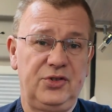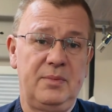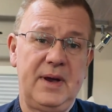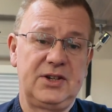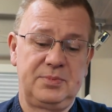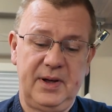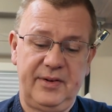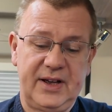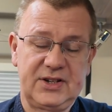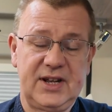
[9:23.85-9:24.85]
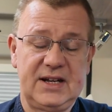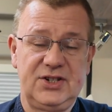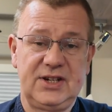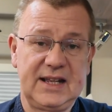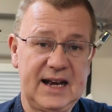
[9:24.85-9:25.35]
so it makes perfect
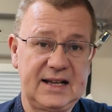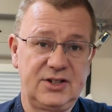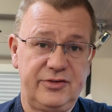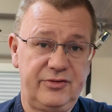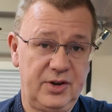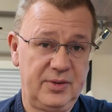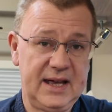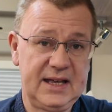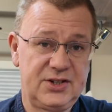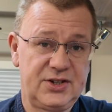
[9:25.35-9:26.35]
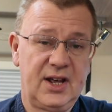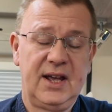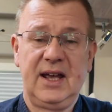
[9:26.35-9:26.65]
sense to connect through this,